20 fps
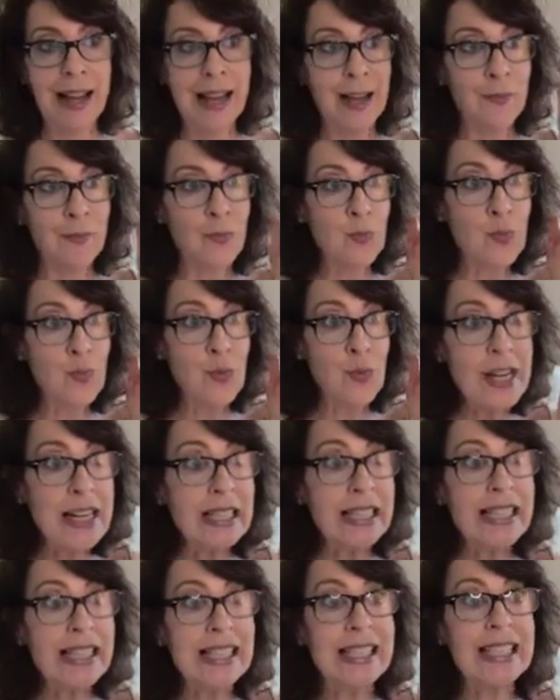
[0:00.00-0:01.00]
I am
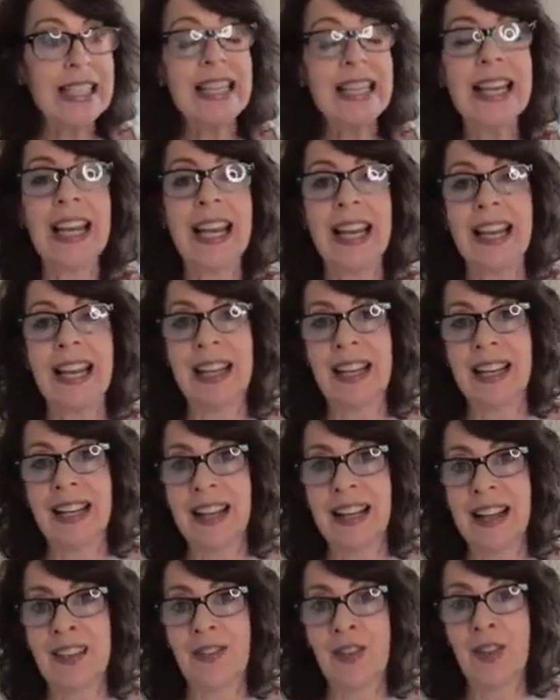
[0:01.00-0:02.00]
really seeing
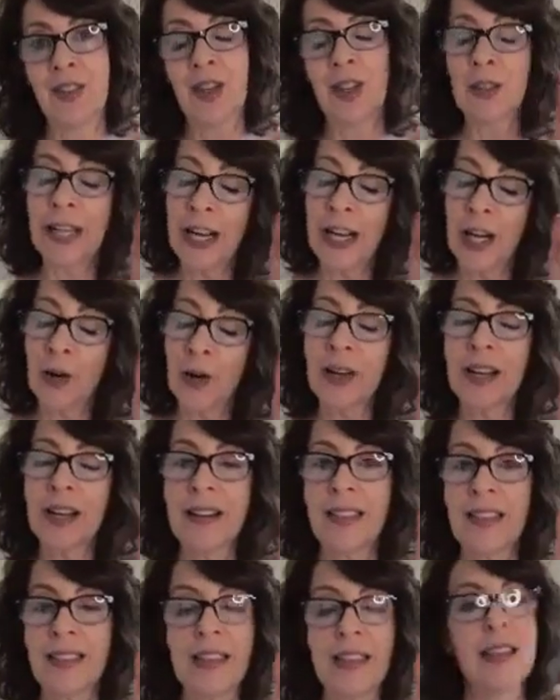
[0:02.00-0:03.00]
the
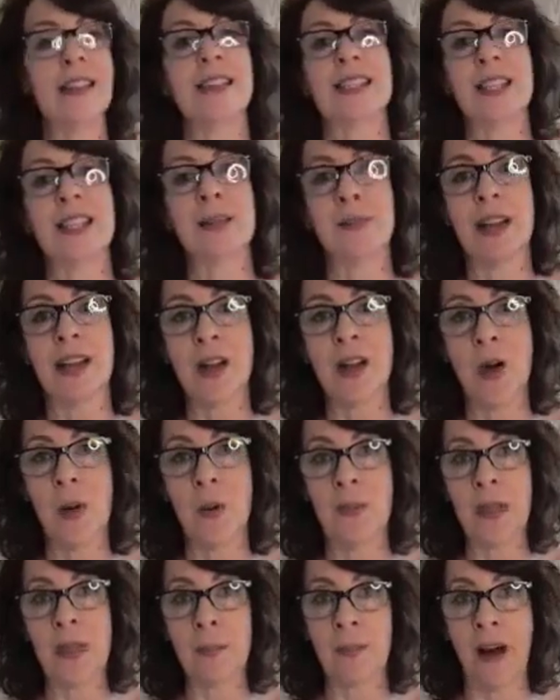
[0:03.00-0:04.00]
glaring things in my
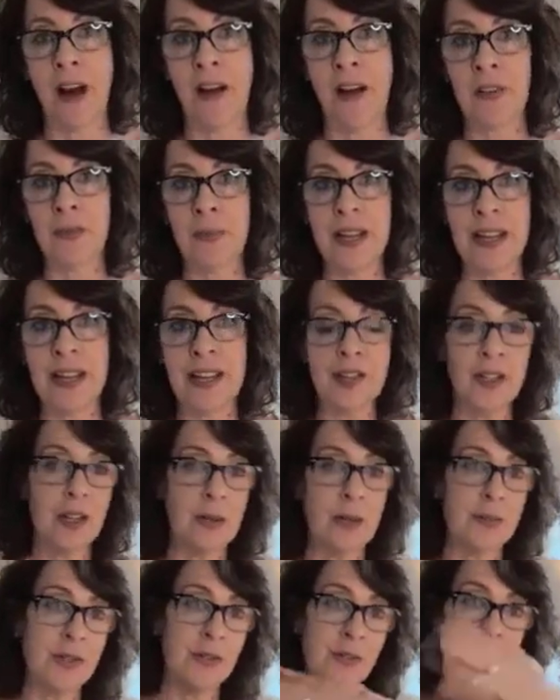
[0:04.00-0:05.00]
home that bother me in
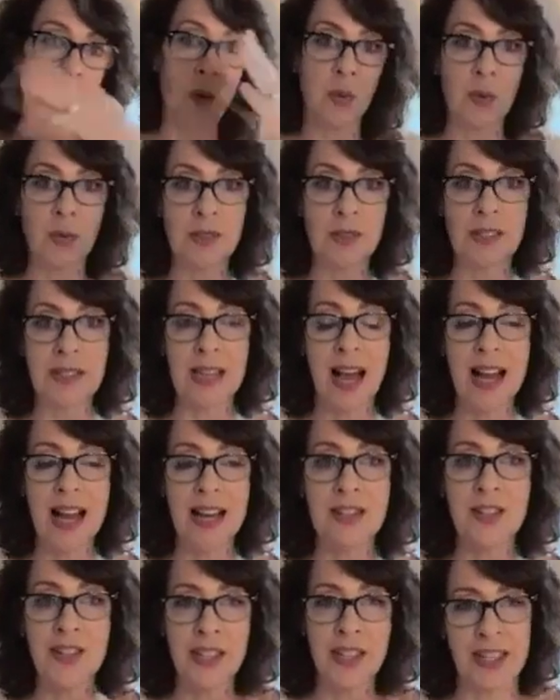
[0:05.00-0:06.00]
terms of total
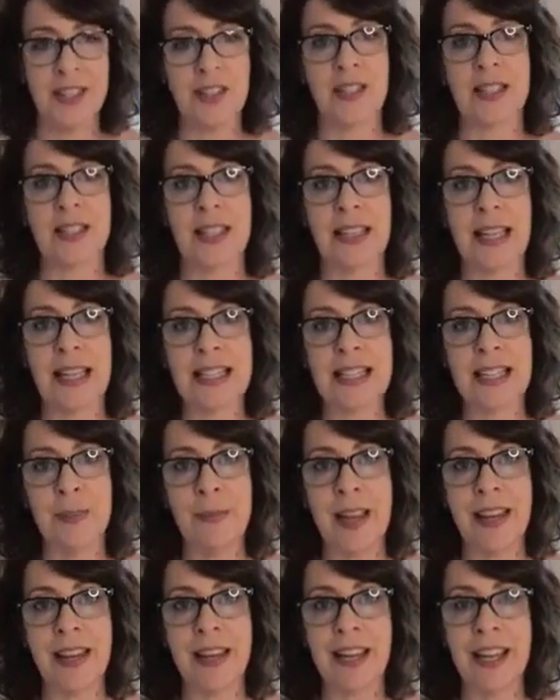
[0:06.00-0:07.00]
design and changes I'd like to
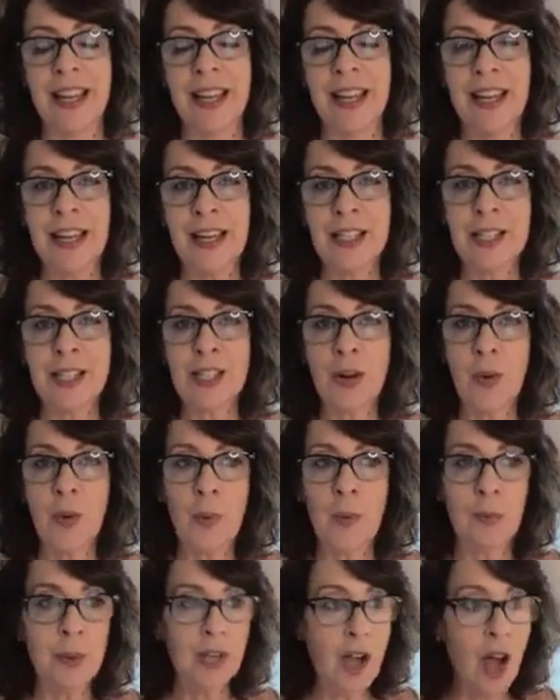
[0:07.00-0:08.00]
make.
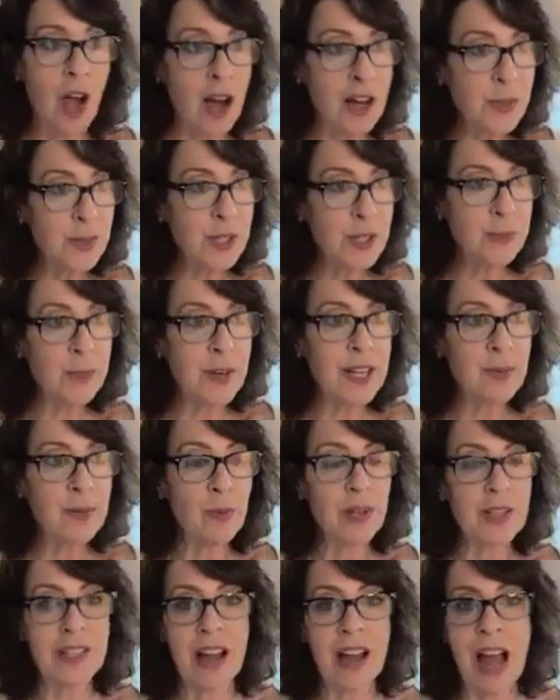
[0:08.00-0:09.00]
So because we're spending
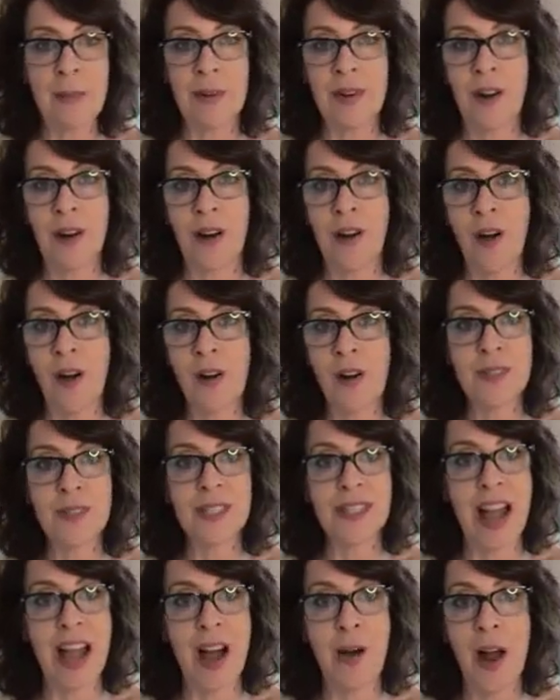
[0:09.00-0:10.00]
more time in our
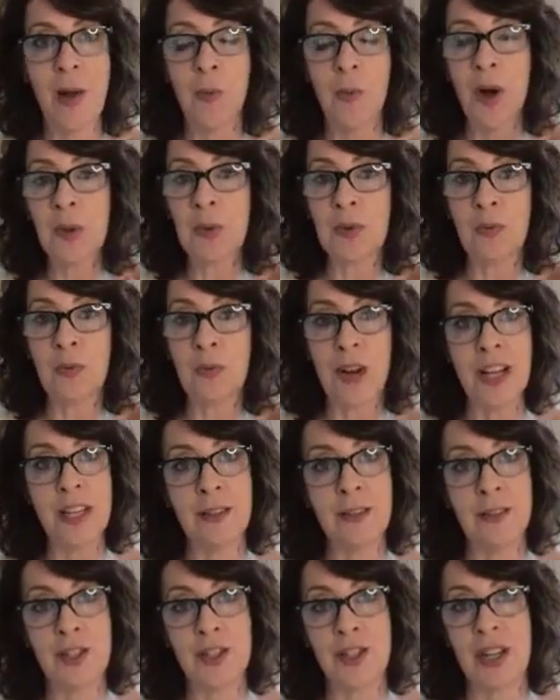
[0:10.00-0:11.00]
homes now, I want to
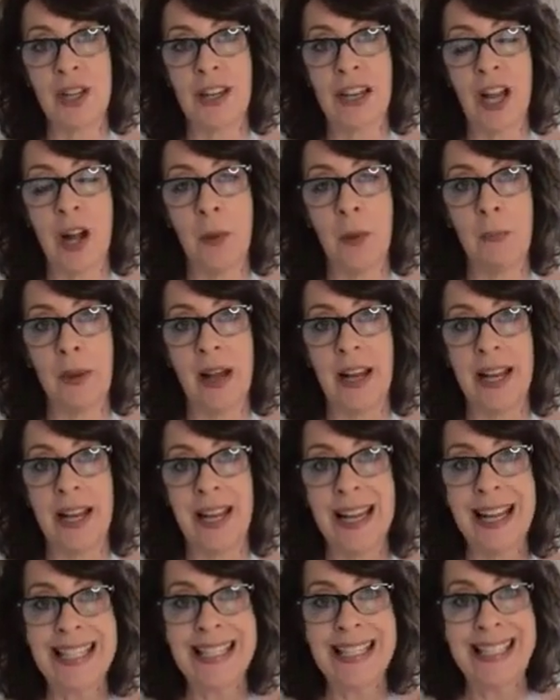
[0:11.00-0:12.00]
invite you to check out
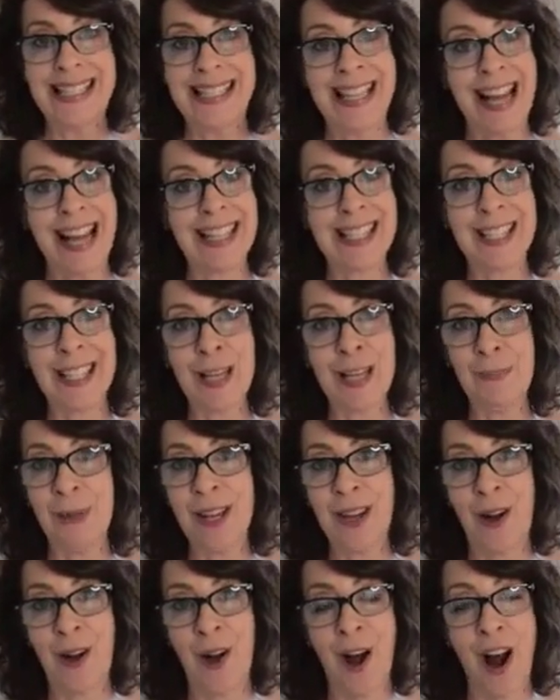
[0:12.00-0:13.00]
my Design
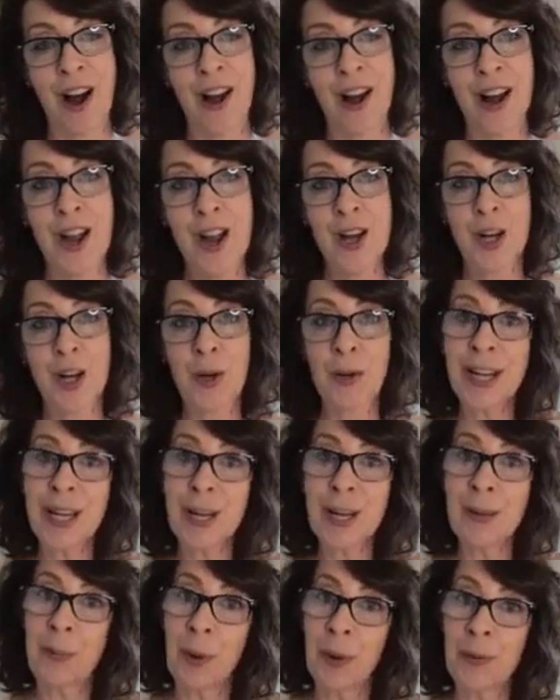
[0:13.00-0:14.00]
CPR,
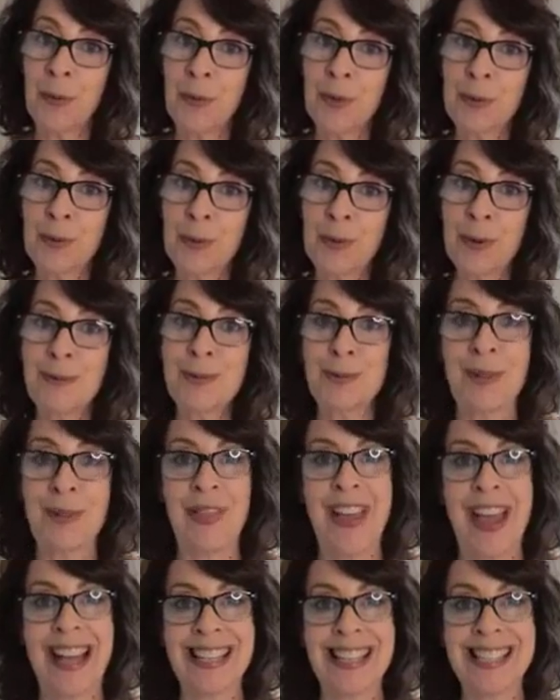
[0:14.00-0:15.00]
Creating Perfect Rooms
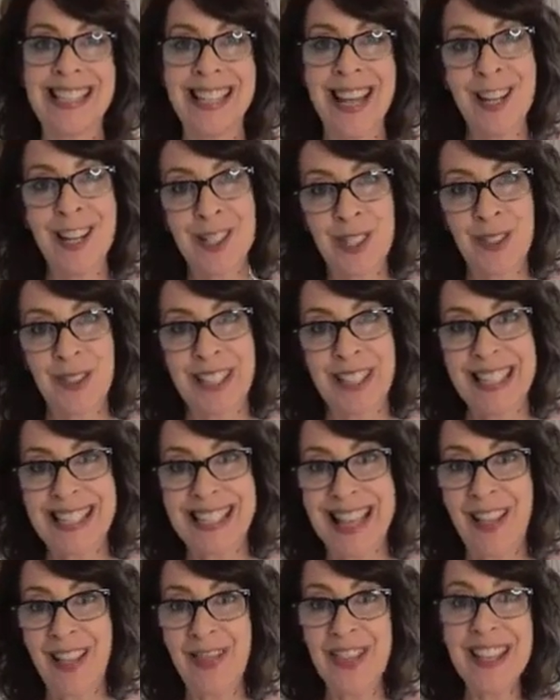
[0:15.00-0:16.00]
with
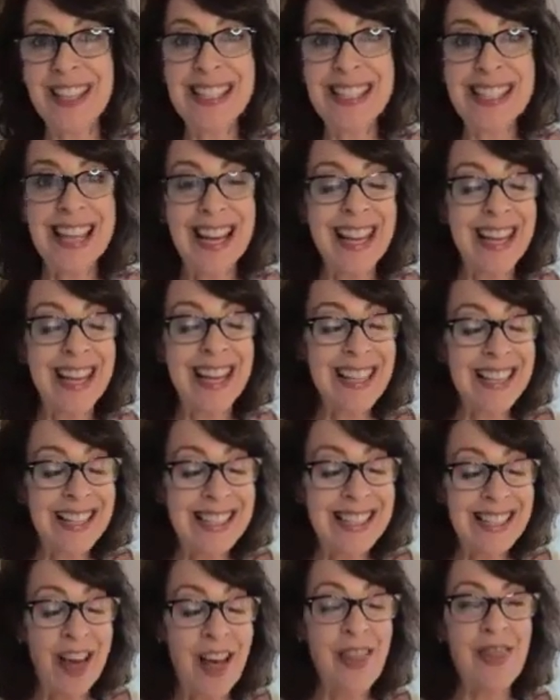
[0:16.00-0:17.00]
Accessories. This
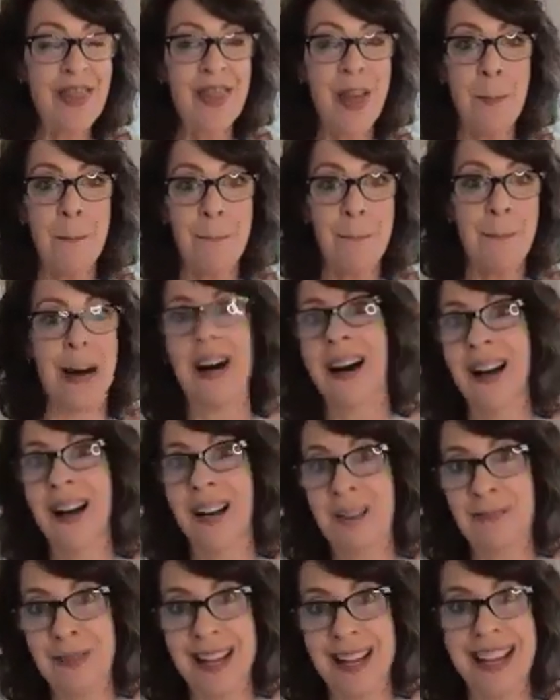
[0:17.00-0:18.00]
is the
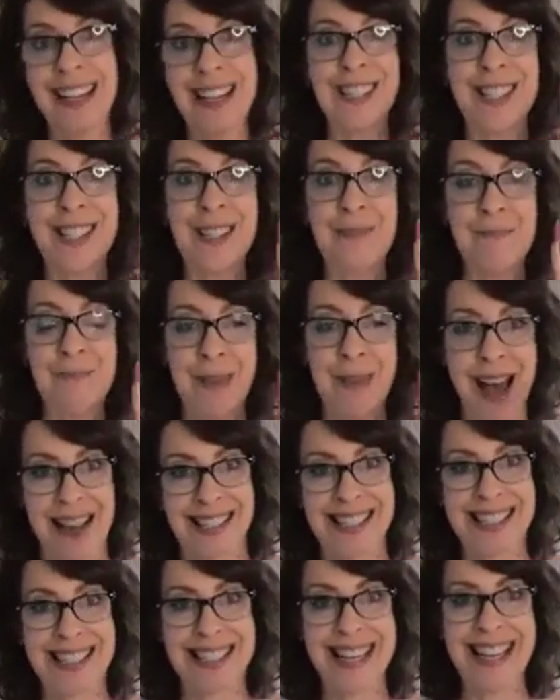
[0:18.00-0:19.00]
bomb. It is the
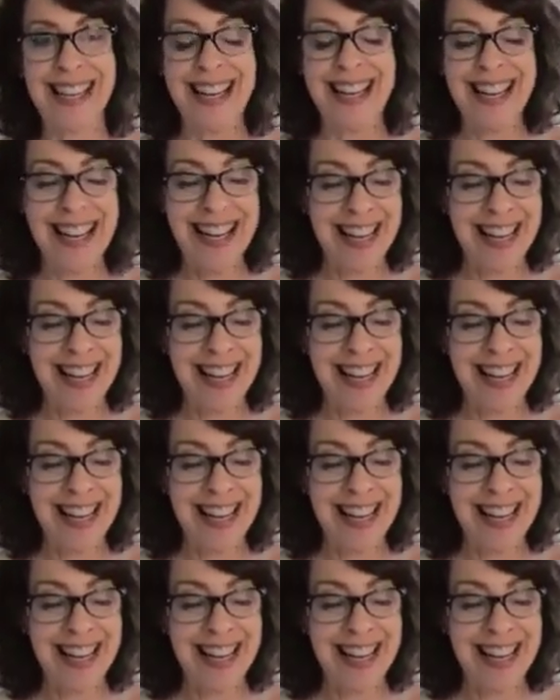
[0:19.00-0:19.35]
best.